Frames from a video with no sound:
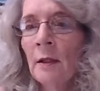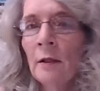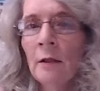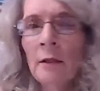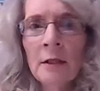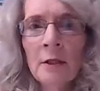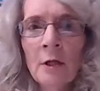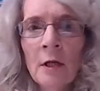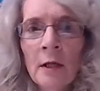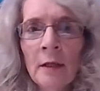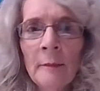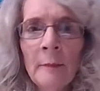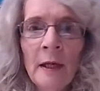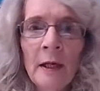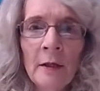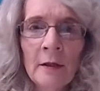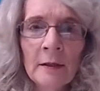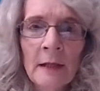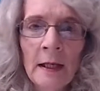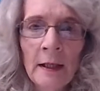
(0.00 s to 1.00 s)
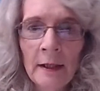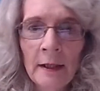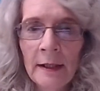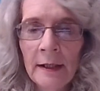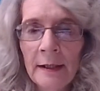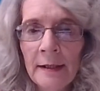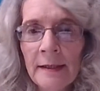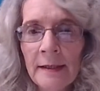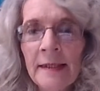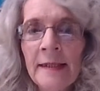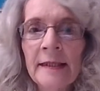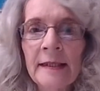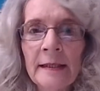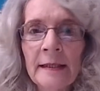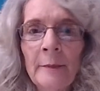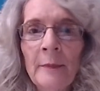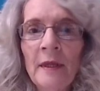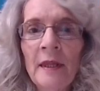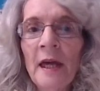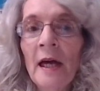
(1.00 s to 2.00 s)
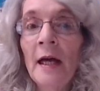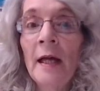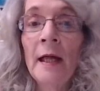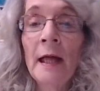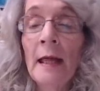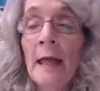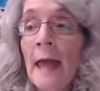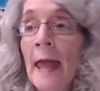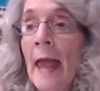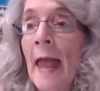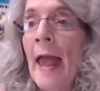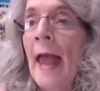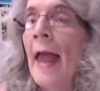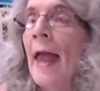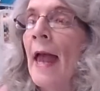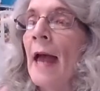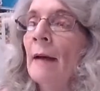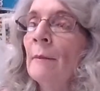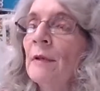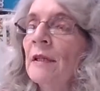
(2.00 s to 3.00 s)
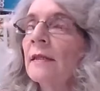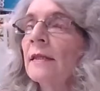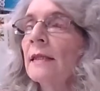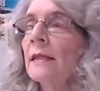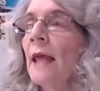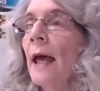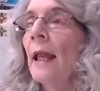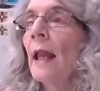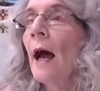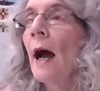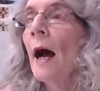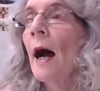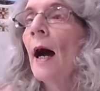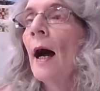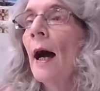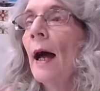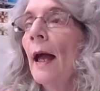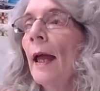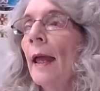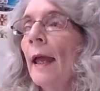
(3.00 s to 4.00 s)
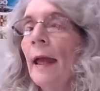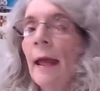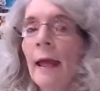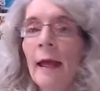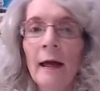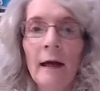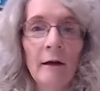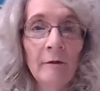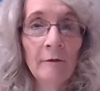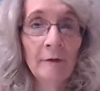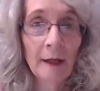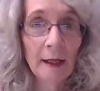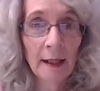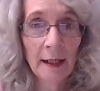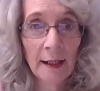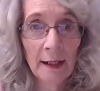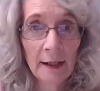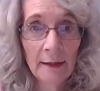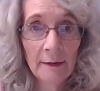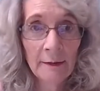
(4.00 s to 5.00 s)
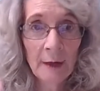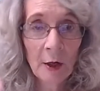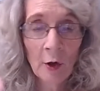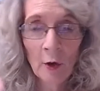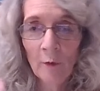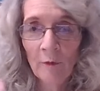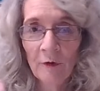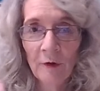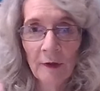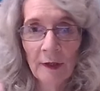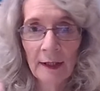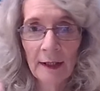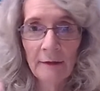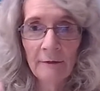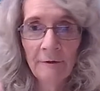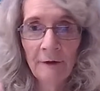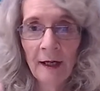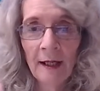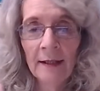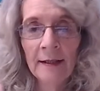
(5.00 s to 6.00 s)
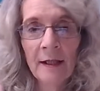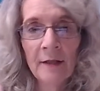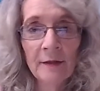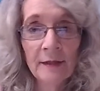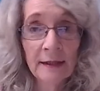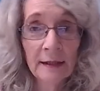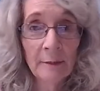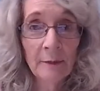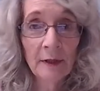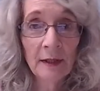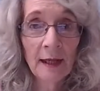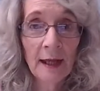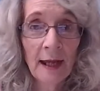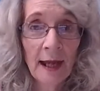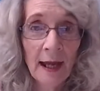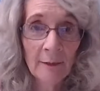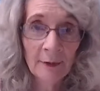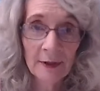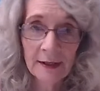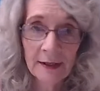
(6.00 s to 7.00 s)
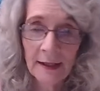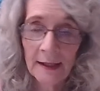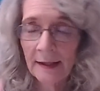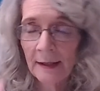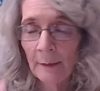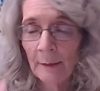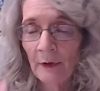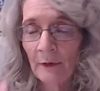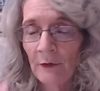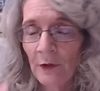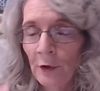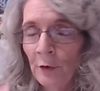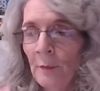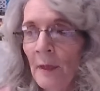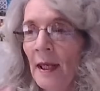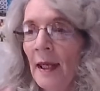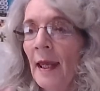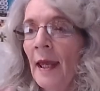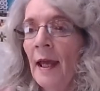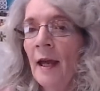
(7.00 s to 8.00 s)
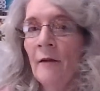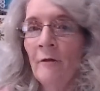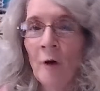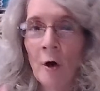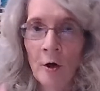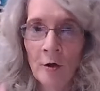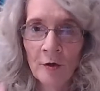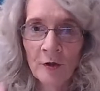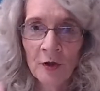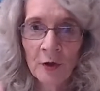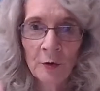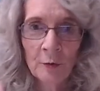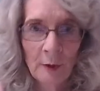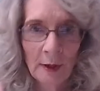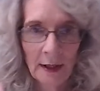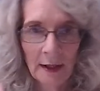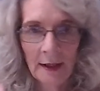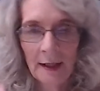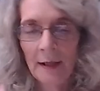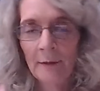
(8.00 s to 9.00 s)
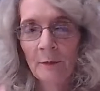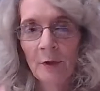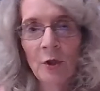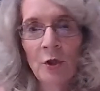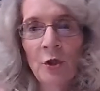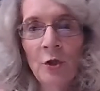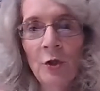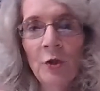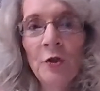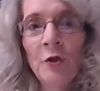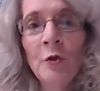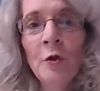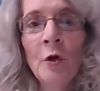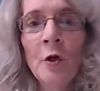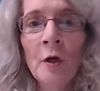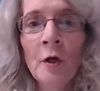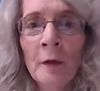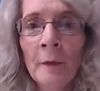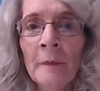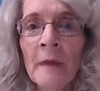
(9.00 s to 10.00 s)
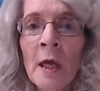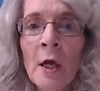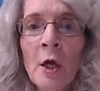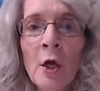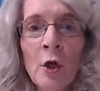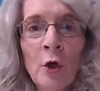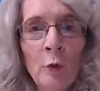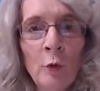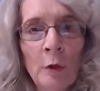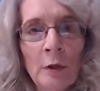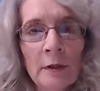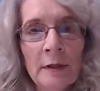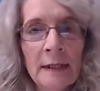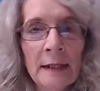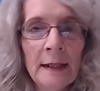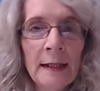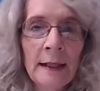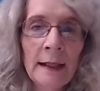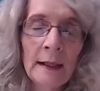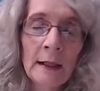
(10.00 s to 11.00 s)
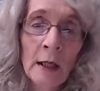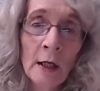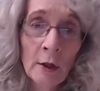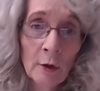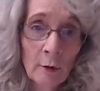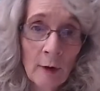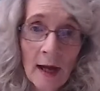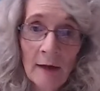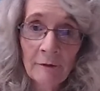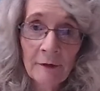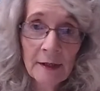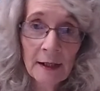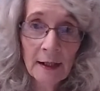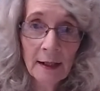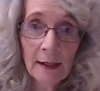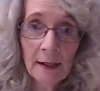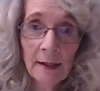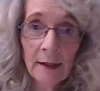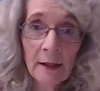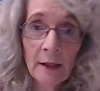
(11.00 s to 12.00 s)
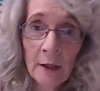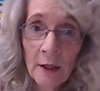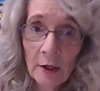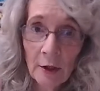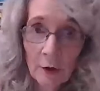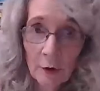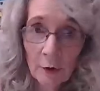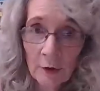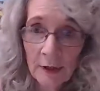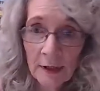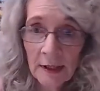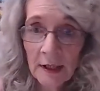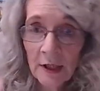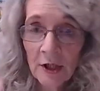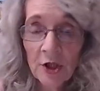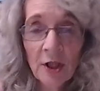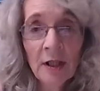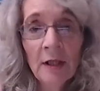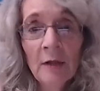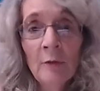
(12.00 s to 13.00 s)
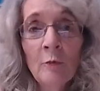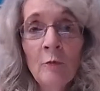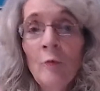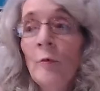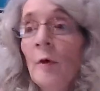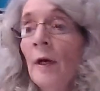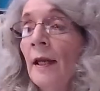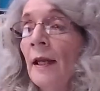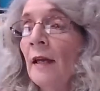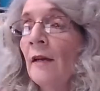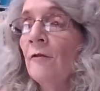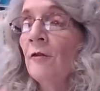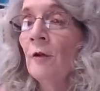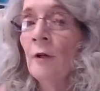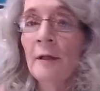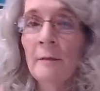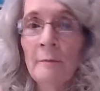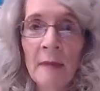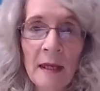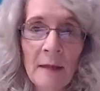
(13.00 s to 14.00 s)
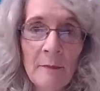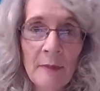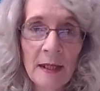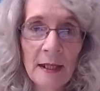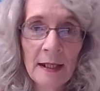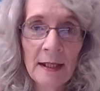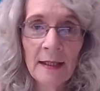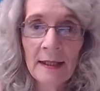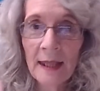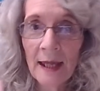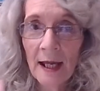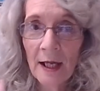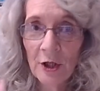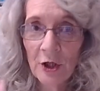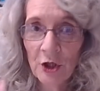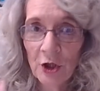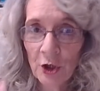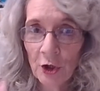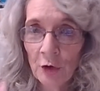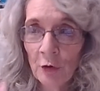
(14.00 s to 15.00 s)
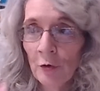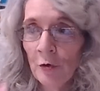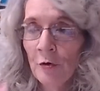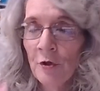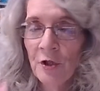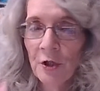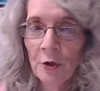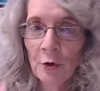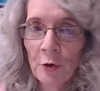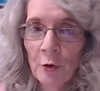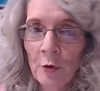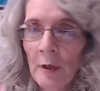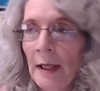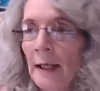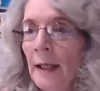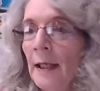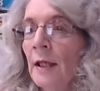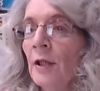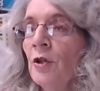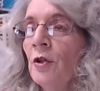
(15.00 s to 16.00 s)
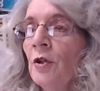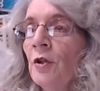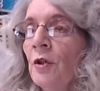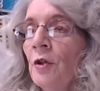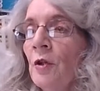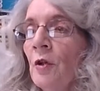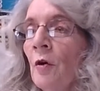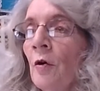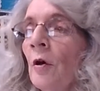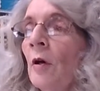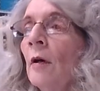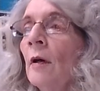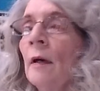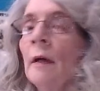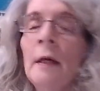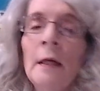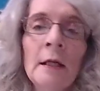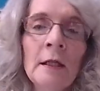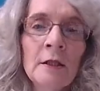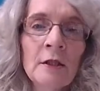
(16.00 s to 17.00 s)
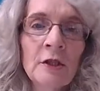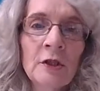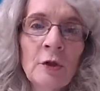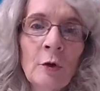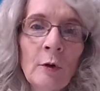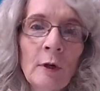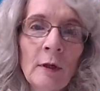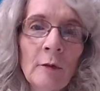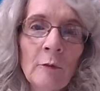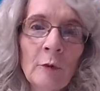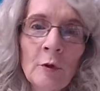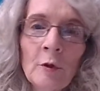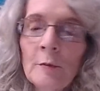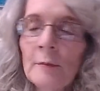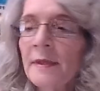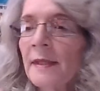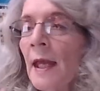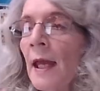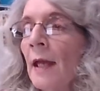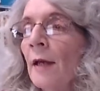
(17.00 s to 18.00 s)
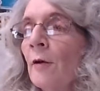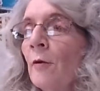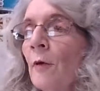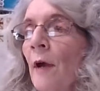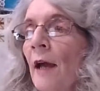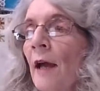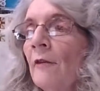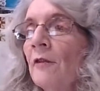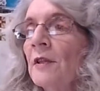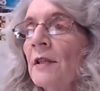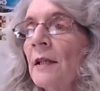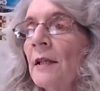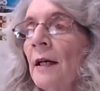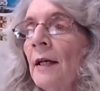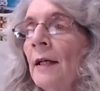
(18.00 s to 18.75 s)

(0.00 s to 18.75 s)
I'm going to talk about some of the habits that I have and hopefully find out some of the habits that some of you may have also when it comes to your quilting, crafting, your stitching, whatever it may be that you do in your sewing rooms and craft